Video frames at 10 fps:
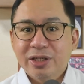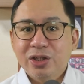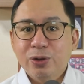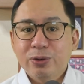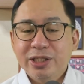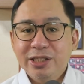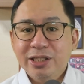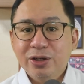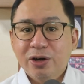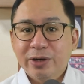The
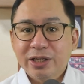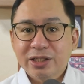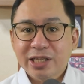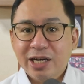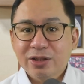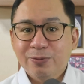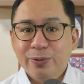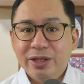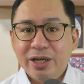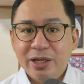GOCC Governance Act of
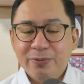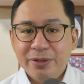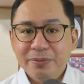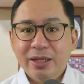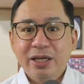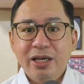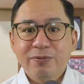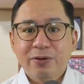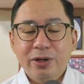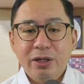2011
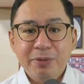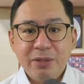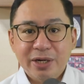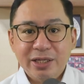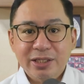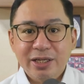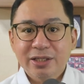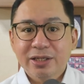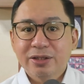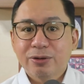gave the Philippine
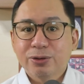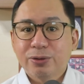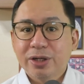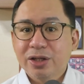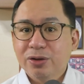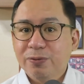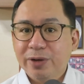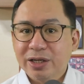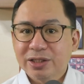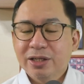President the authority to
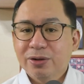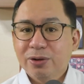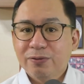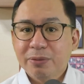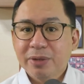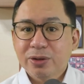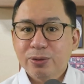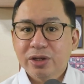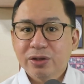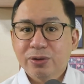fix the government
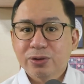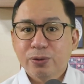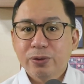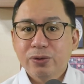owned and controlled